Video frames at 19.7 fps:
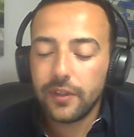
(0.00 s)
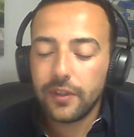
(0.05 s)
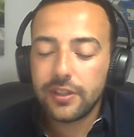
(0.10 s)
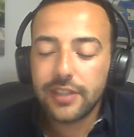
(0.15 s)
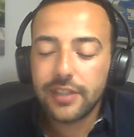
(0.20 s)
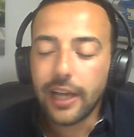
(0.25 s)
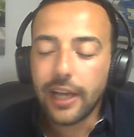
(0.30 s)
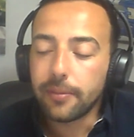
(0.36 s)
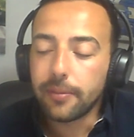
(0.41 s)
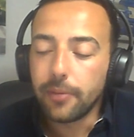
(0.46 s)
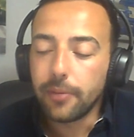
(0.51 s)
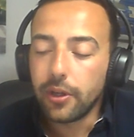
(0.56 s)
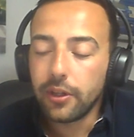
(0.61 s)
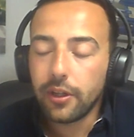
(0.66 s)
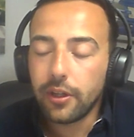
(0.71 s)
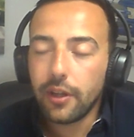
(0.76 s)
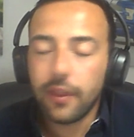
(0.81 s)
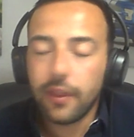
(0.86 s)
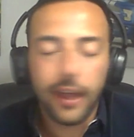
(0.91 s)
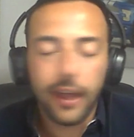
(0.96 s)

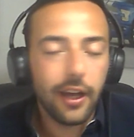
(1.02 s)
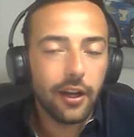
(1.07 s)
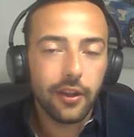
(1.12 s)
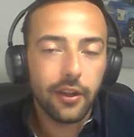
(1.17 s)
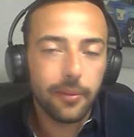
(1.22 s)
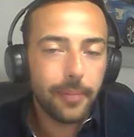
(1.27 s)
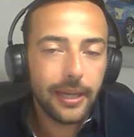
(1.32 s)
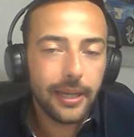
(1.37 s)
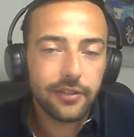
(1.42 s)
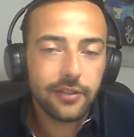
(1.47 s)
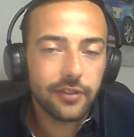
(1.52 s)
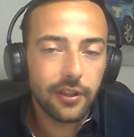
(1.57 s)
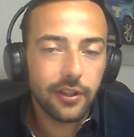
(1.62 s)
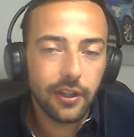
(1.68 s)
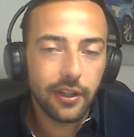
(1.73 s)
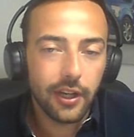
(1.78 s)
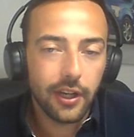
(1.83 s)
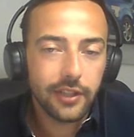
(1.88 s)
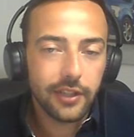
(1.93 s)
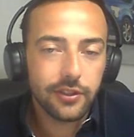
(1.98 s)
segment, they are the best and
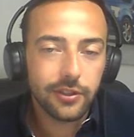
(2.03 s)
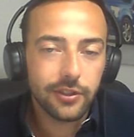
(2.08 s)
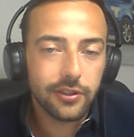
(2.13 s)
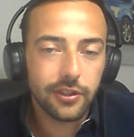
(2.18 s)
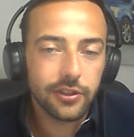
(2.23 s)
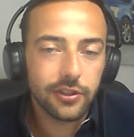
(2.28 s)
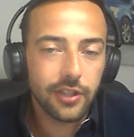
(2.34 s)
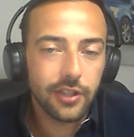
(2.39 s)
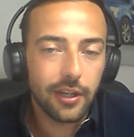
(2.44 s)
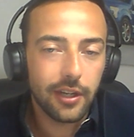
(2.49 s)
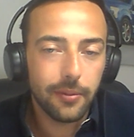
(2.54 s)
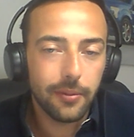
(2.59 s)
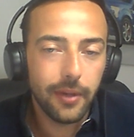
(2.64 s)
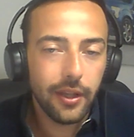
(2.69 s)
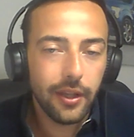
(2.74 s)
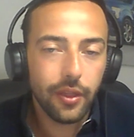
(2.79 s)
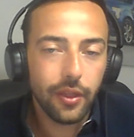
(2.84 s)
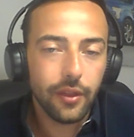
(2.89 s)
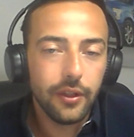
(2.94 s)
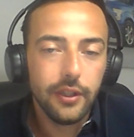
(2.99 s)
the nicest to start
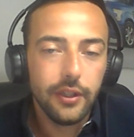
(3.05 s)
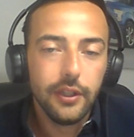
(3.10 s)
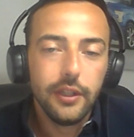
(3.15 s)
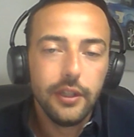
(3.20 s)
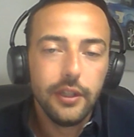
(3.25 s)
with.